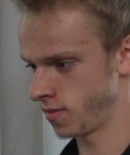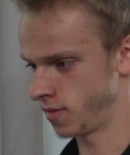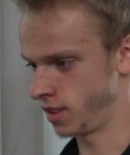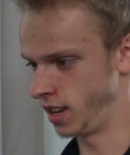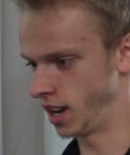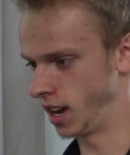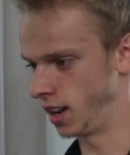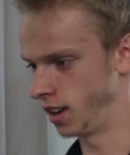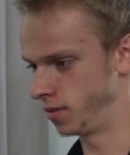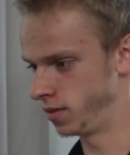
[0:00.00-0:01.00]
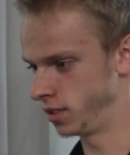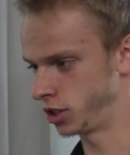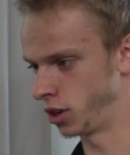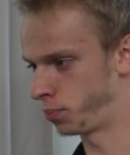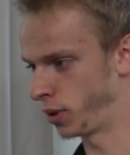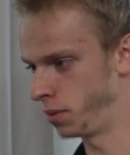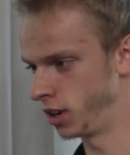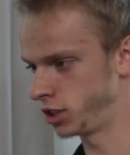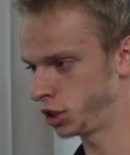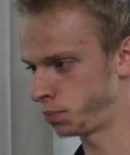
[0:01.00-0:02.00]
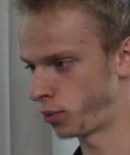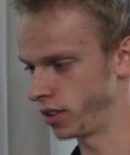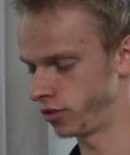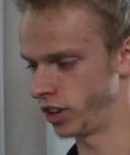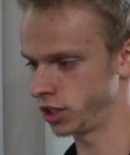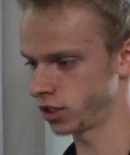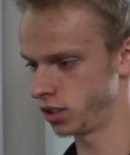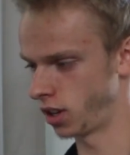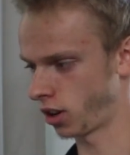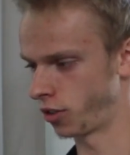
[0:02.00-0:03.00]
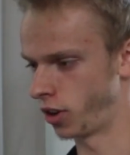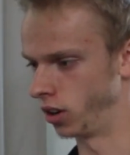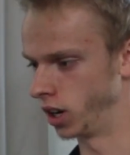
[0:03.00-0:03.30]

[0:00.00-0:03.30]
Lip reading: Yeah. So pretty much spread risks, not corona.